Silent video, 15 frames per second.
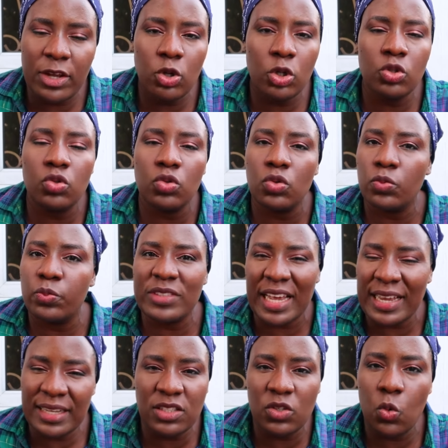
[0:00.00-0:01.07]
Are you going to
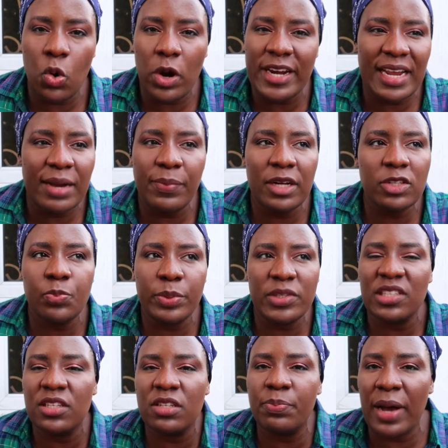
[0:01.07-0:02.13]
start getting worried about
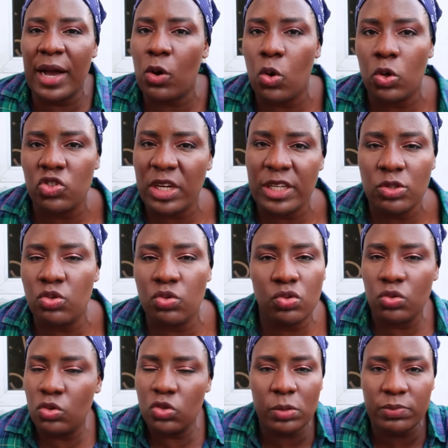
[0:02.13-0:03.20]
putting it back or trying to, you
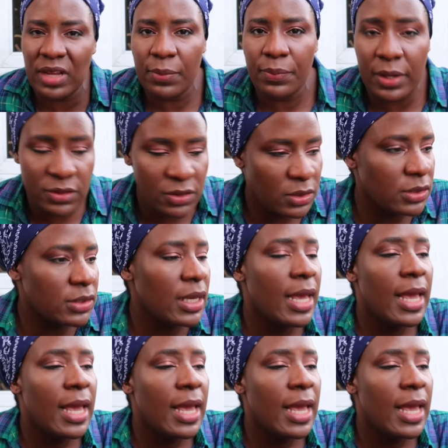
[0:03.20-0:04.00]
know, do something about it?